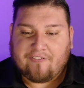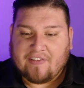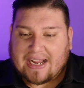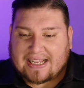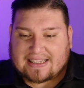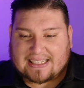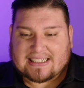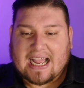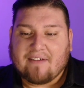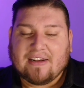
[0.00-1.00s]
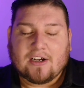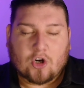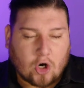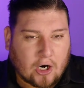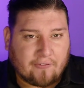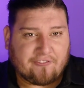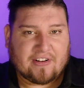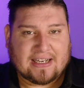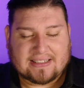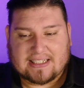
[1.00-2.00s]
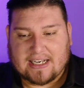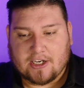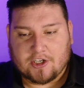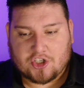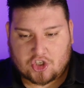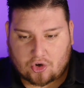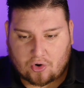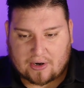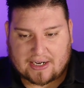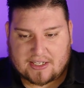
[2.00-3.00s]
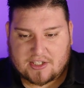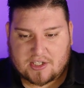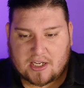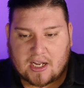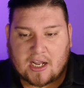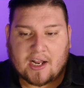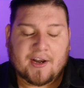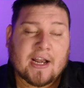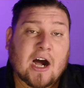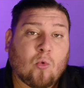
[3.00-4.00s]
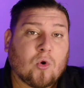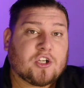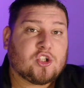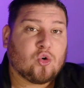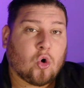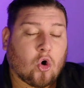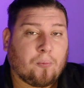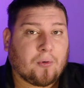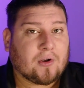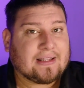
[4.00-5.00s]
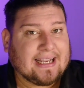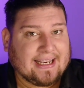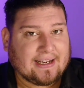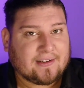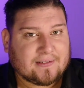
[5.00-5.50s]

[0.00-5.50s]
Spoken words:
Faith is having confidence and assurance, not what you hope or think.